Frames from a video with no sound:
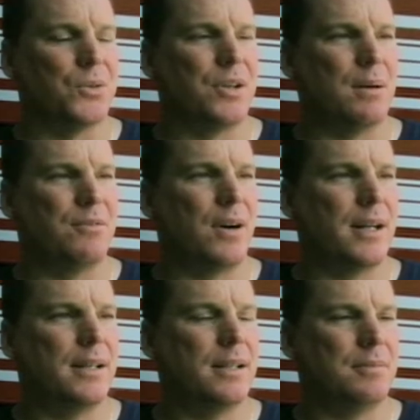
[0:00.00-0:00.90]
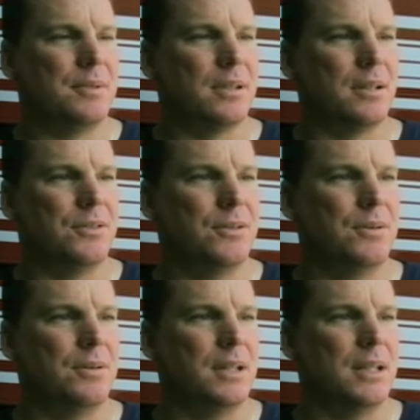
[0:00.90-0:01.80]
time fighting it uh, due
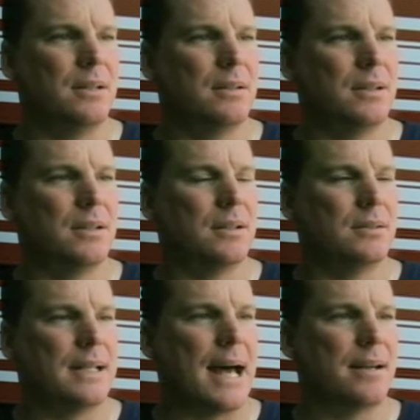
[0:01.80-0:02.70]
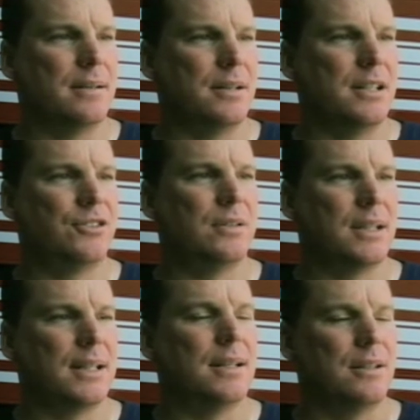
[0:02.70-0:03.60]
to the uh, added addition
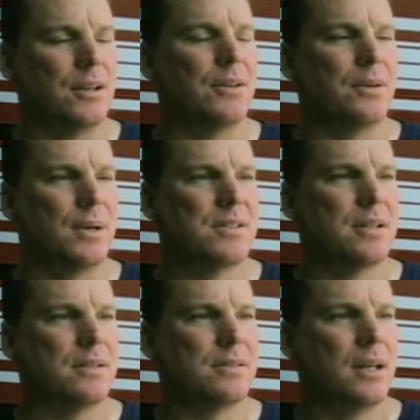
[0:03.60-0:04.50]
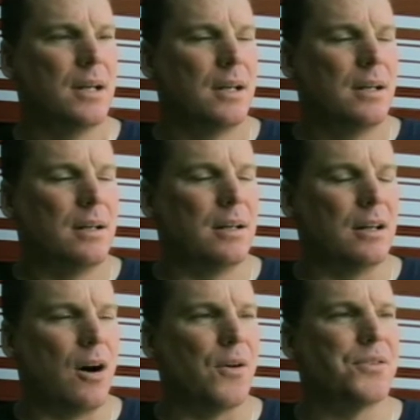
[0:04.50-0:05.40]
that they had done to the residence.
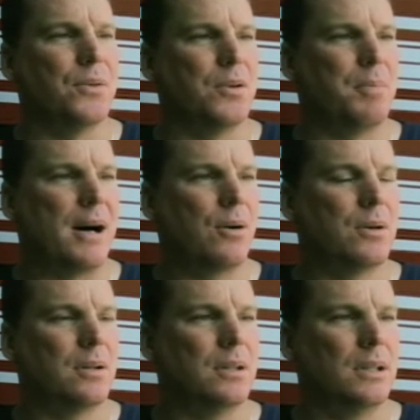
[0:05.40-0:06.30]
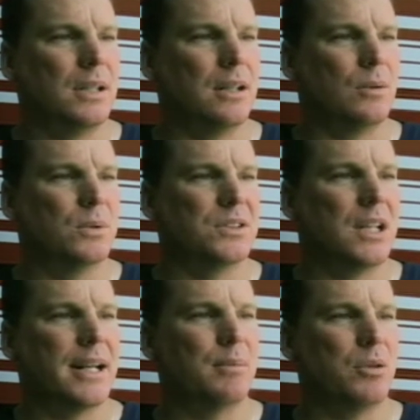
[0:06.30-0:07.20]
Uh, also, the power uh, was
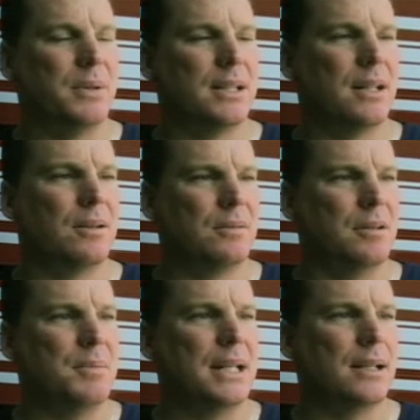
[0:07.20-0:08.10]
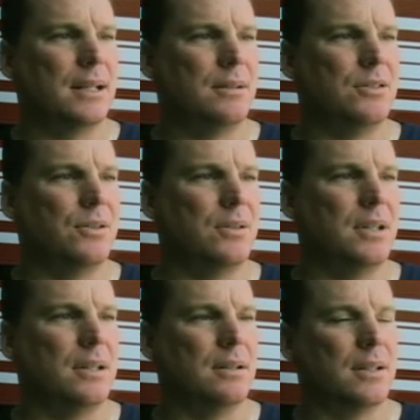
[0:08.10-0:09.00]
not able to be cut immediately due to
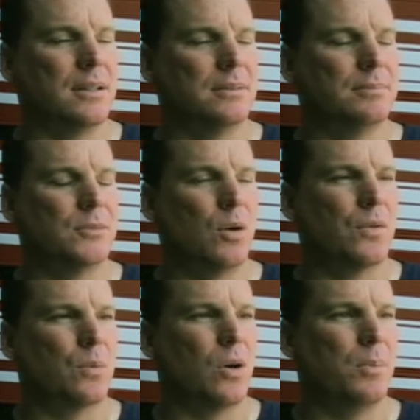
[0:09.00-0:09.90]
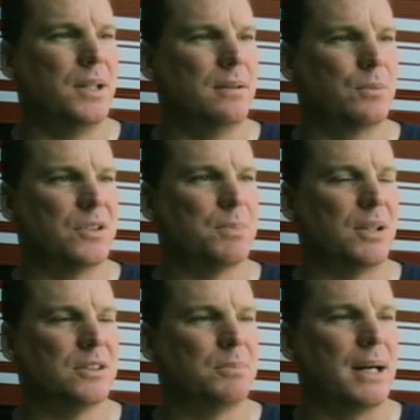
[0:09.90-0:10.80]
the uh, overwhelming
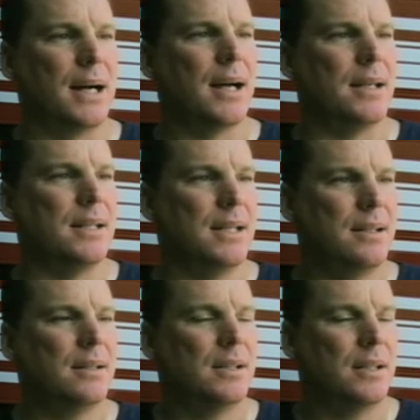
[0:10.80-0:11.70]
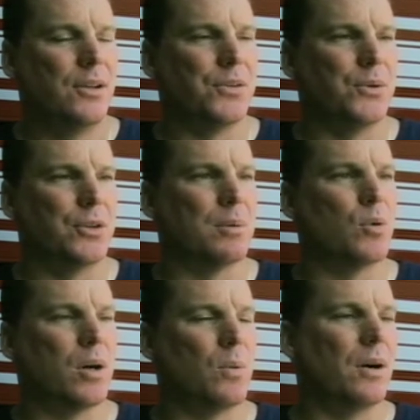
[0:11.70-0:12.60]
responses by IID. So it took them
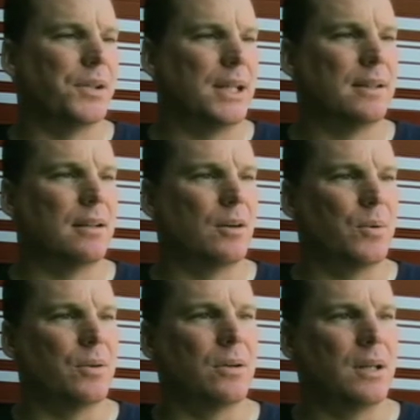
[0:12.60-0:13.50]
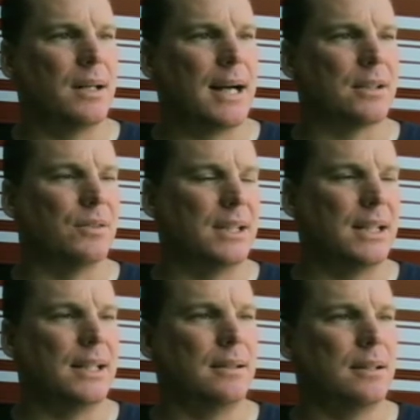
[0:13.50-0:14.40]
quite a while to get there, and we were uh, actively
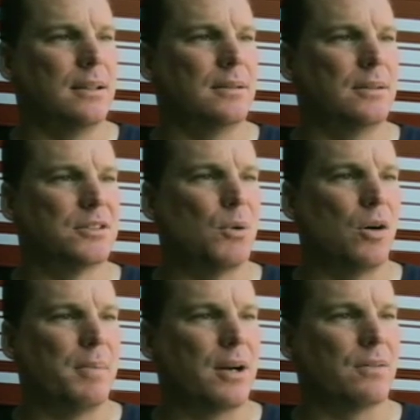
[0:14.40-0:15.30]
getting a small amount of